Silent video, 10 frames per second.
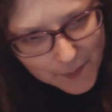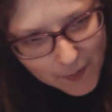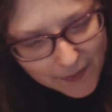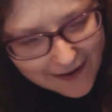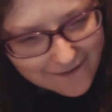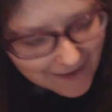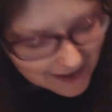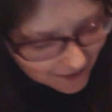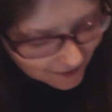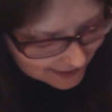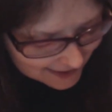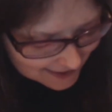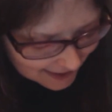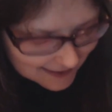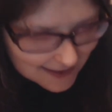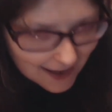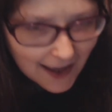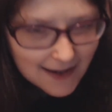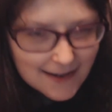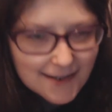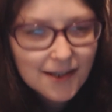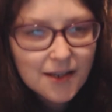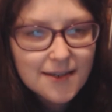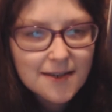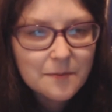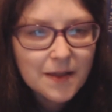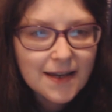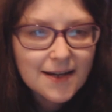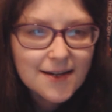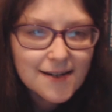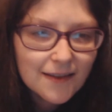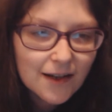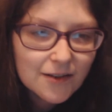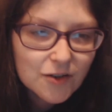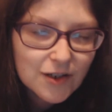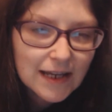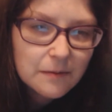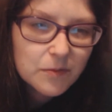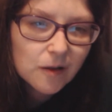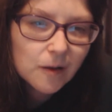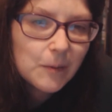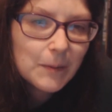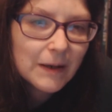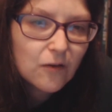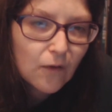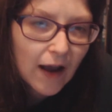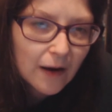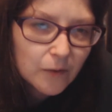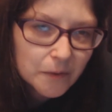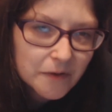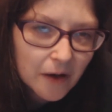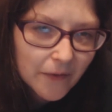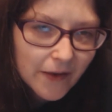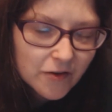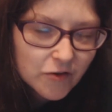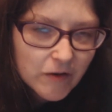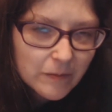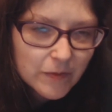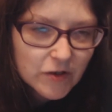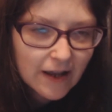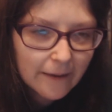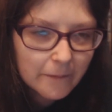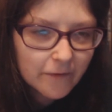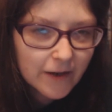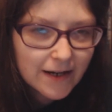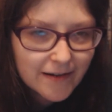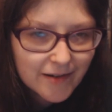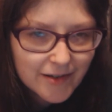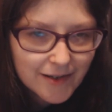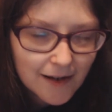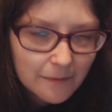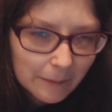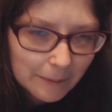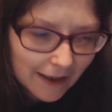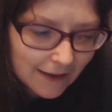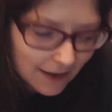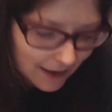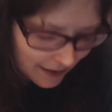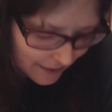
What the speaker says: put that thing on his head, and it's a simulation that just keeps looping round on the troop ship for each Cyberman,